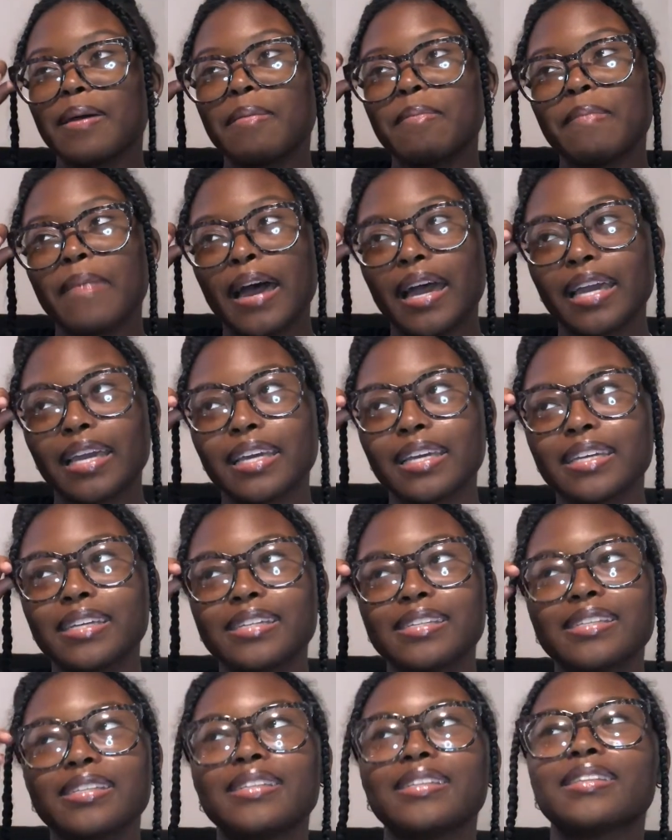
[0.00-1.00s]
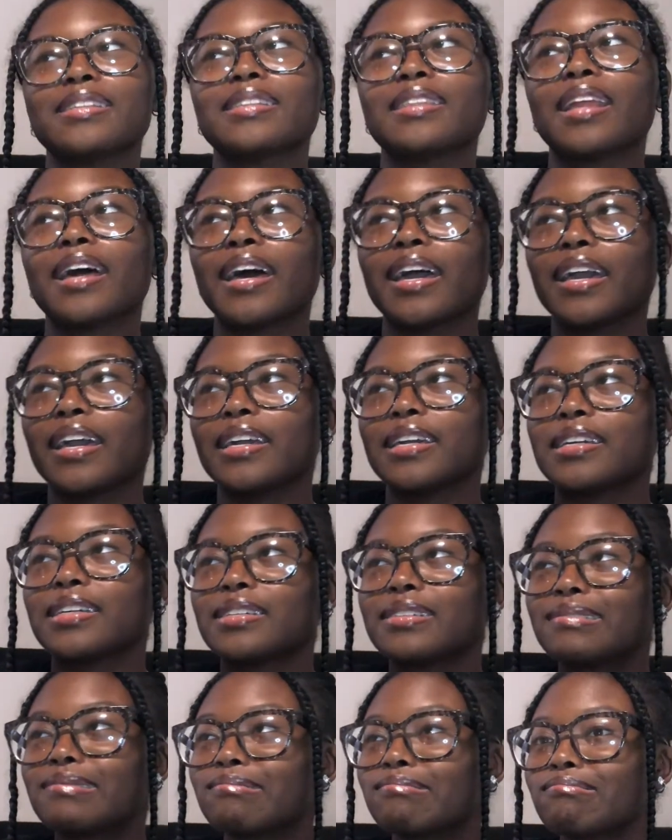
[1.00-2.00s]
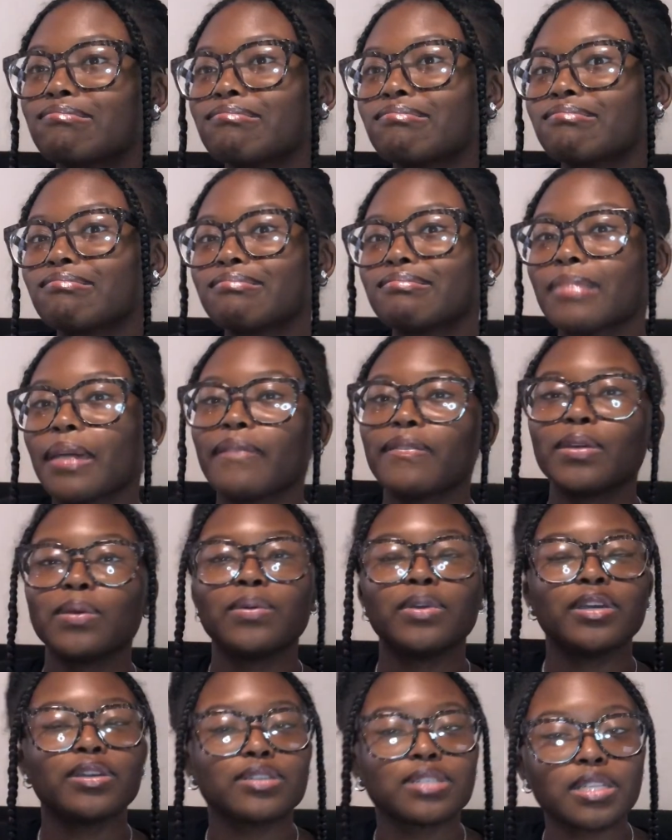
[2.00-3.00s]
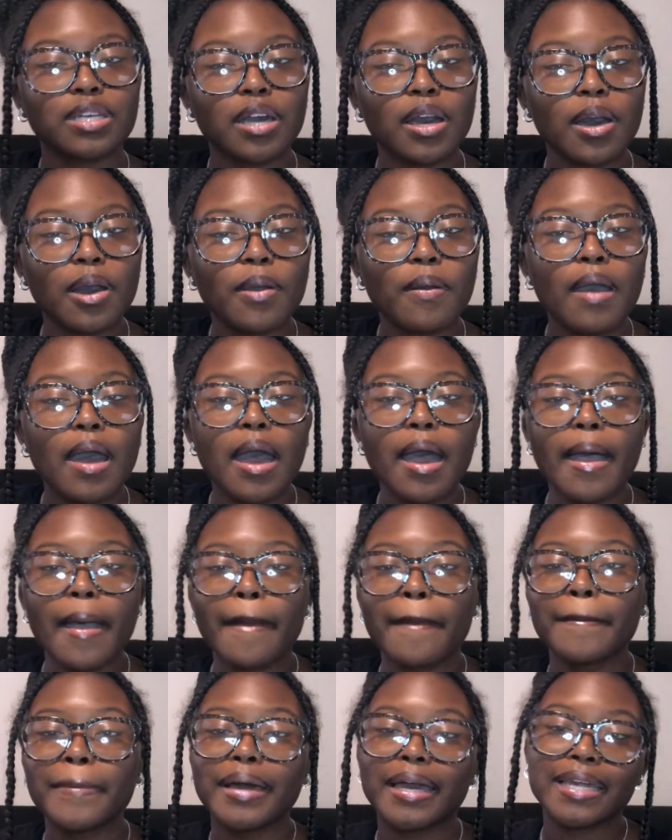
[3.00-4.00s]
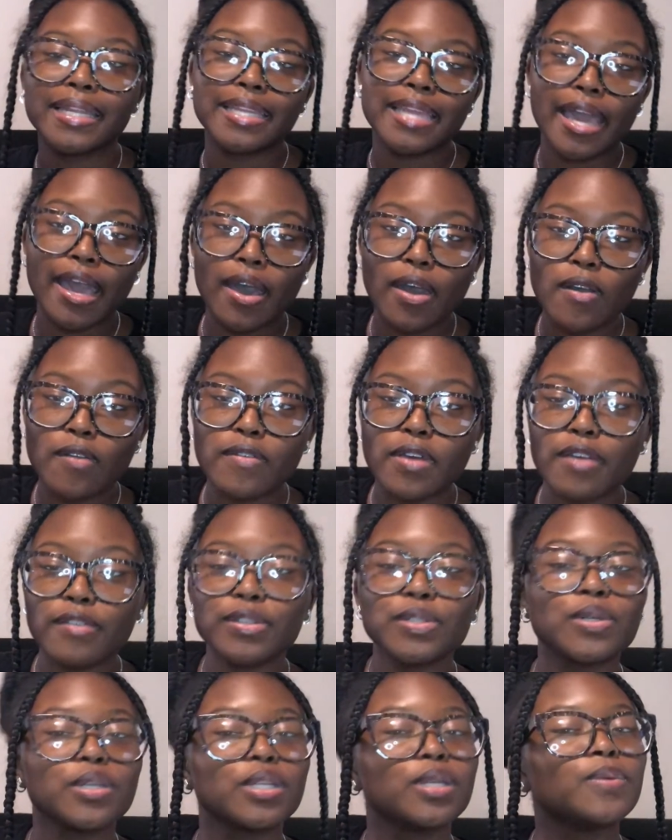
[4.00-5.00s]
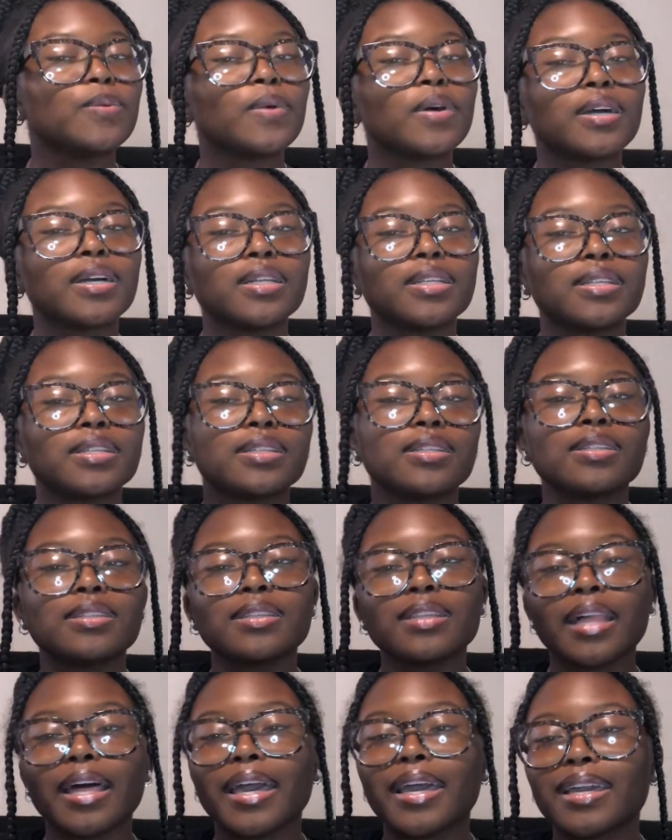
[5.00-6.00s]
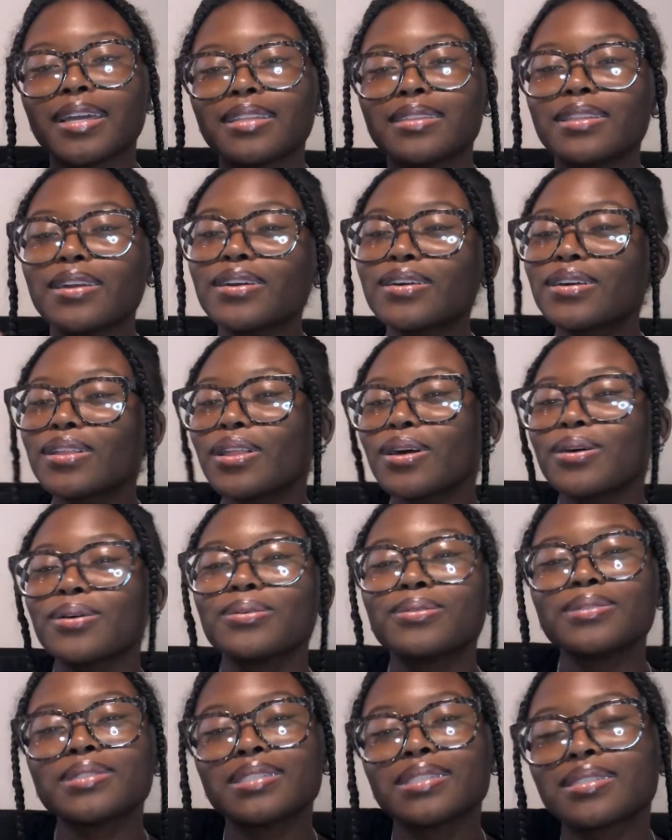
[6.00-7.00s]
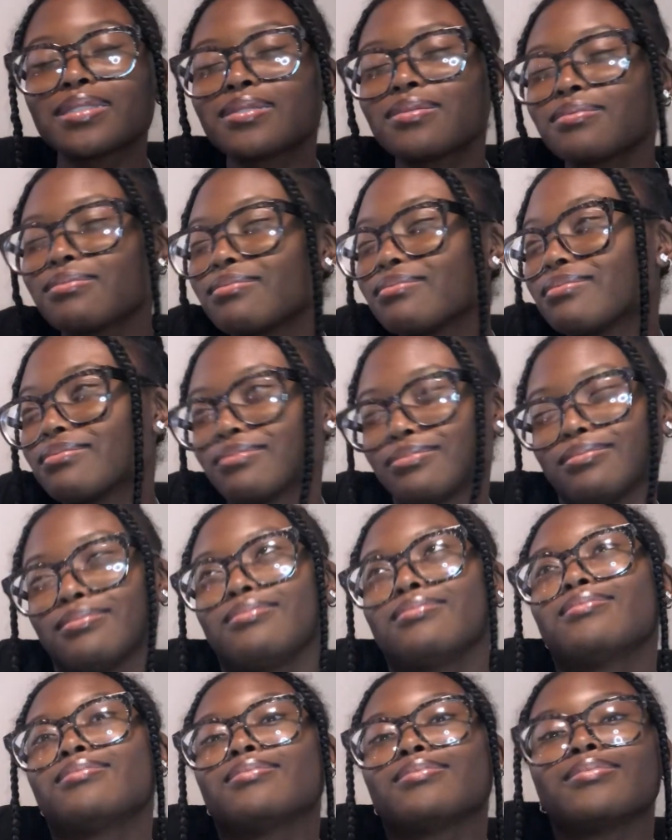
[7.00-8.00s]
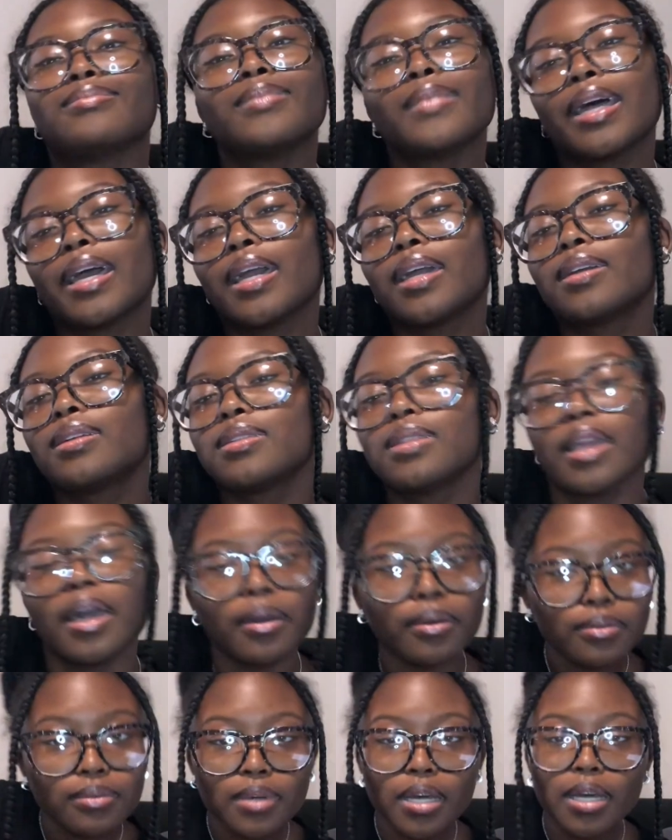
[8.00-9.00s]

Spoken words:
back in like a few years ago, but now Forever 21, like, their clothes, like, no.